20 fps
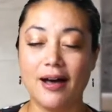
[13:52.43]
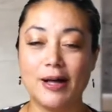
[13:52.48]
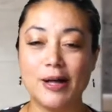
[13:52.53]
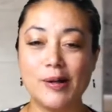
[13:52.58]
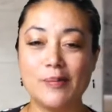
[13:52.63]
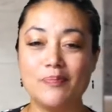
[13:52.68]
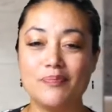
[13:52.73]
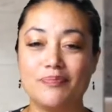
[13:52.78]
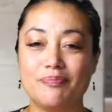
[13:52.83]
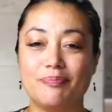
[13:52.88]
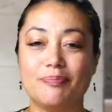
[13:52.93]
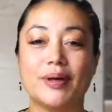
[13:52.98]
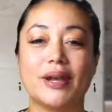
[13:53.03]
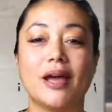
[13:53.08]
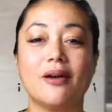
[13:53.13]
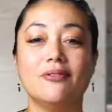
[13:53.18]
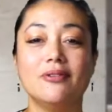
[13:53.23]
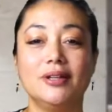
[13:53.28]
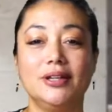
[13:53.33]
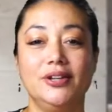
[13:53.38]

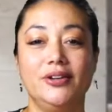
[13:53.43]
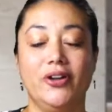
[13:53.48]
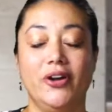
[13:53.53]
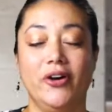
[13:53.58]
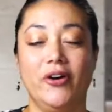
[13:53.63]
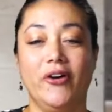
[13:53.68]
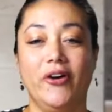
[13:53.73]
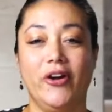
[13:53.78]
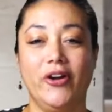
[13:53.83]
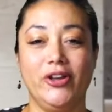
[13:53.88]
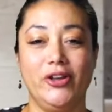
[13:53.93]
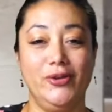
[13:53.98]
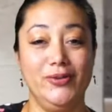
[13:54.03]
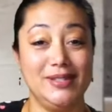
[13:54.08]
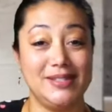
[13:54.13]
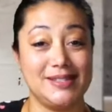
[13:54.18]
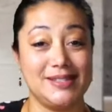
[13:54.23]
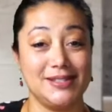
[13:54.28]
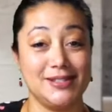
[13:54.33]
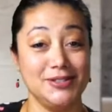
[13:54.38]
But I want to know, are
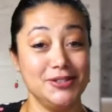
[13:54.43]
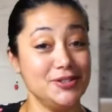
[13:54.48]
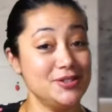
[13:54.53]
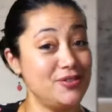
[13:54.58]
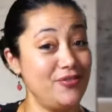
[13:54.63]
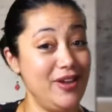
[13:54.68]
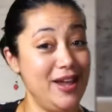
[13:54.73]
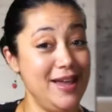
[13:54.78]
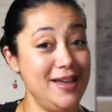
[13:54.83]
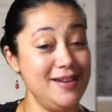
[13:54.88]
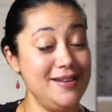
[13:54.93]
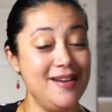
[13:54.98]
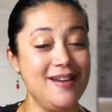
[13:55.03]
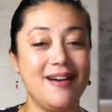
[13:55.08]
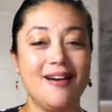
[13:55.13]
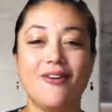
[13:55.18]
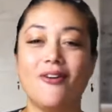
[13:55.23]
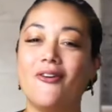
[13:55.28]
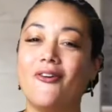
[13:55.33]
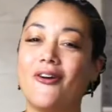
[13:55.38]
you a Steelers fan?
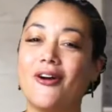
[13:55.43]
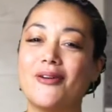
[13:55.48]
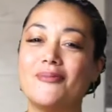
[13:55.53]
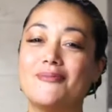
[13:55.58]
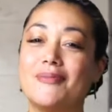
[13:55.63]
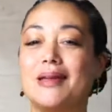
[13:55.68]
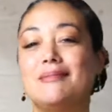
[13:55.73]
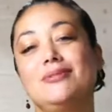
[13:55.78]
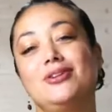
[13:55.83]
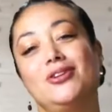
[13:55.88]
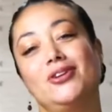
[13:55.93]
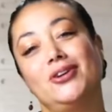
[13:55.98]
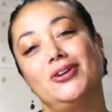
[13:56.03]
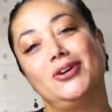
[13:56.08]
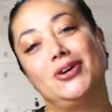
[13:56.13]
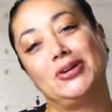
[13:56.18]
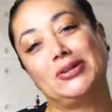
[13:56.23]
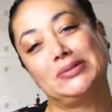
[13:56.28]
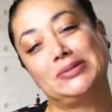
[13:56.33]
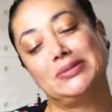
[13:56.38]
Or maybe you're a
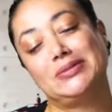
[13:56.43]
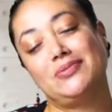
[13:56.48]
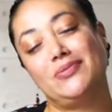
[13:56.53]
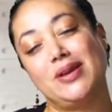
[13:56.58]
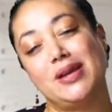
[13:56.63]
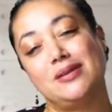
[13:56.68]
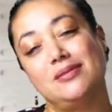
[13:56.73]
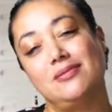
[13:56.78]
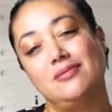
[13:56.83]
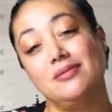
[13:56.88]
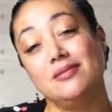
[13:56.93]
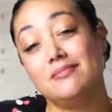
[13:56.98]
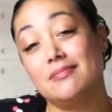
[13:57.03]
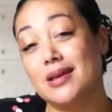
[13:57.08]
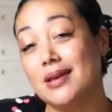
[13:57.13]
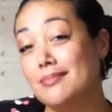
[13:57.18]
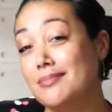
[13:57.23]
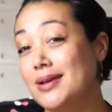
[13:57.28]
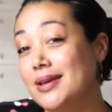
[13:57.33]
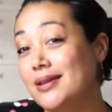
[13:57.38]
Cardinals fan? Or
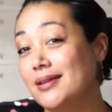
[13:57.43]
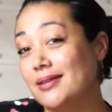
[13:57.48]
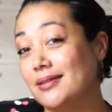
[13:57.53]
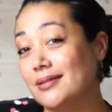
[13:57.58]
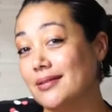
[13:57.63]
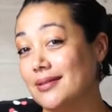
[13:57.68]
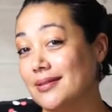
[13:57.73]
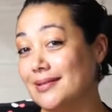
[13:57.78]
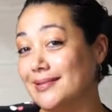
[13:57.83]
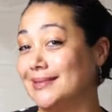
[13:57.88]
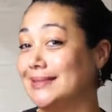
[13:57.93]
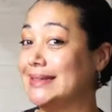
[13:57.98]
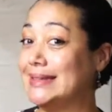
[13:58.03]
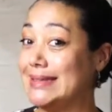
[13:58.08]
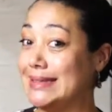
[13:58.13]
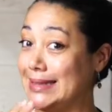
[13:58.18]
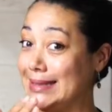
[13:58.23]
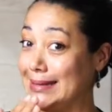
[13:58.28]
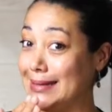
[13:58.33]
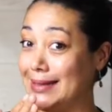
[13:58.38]
maybe you're a
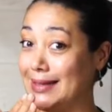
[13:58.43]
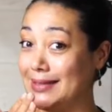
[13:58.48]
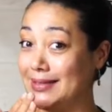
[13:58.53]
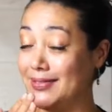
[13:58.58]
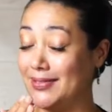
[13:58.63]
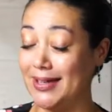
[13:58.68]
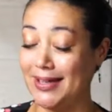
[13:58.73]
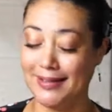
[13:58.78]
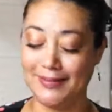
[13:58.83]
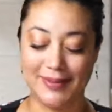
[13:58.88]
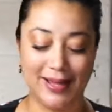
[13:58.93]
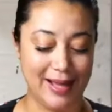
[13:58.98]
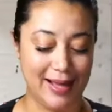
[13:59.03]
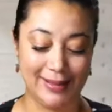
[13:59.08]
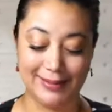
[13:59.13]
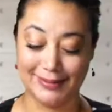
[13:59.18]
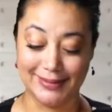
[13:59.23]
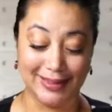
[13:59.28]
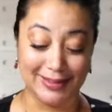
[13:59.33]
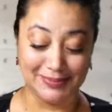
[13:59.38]
Seahawks fan?
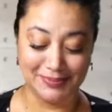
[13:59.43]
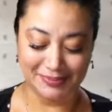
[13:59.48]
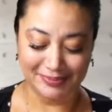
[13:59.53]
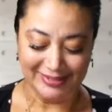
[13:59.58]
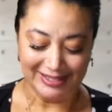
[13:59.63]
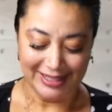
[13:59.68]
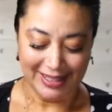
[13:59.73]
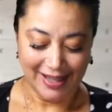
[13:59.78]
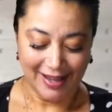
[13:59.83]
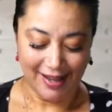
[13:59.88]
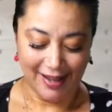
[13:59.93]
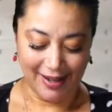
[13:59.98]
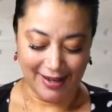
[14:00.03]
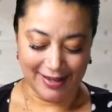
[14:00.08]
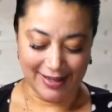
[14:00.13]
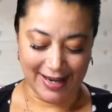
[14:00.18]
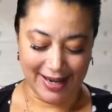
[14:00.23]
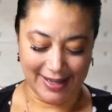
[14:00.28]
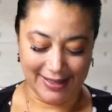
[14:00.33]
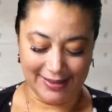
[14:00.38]
I don't know.
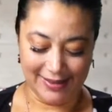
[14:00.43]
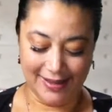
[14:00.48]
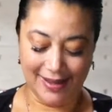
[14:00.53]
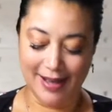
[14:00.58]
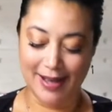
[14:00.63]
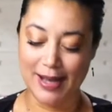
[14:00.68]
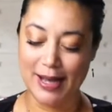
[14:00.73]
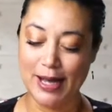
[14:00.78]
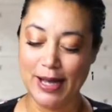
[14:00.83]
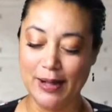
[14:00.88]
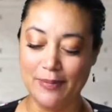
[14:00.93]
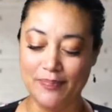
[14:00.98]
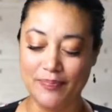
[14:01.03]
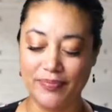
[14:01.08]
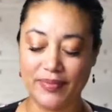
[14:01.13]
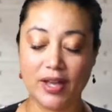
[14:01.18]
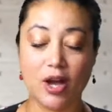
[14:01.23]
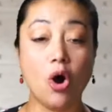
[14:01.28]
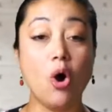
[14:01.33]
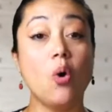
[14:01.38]
All right.
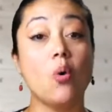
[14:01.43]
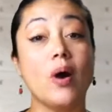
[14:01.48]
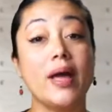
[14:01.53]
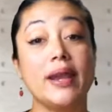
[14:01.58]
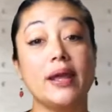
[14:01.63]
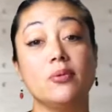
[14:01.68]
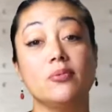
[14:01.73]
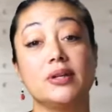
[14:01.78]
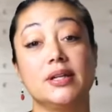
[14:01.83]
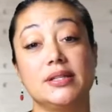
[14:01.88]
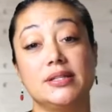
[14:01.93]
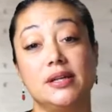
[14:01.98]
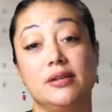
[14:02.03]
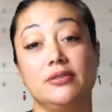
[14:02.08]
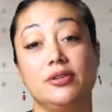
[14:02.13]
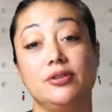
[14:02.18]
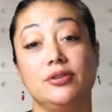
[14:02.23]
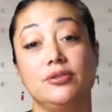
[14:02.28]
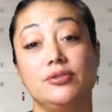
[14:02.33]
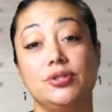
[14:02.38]
And I want to
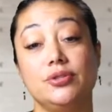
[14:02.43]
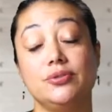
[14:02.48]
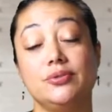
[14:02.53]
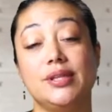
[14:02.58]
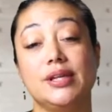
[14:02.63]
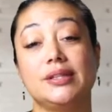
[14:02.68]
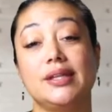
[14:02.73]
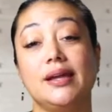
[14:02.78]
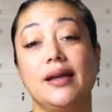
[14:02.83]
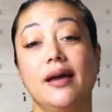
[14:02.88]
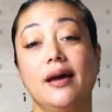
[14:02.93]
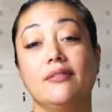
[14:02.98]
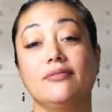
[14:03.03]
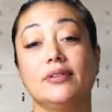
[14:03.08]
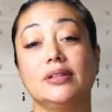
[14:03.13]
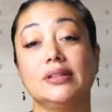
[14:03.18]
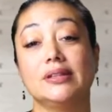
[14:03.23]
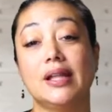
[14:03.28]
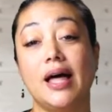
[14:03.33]
tell you too that they have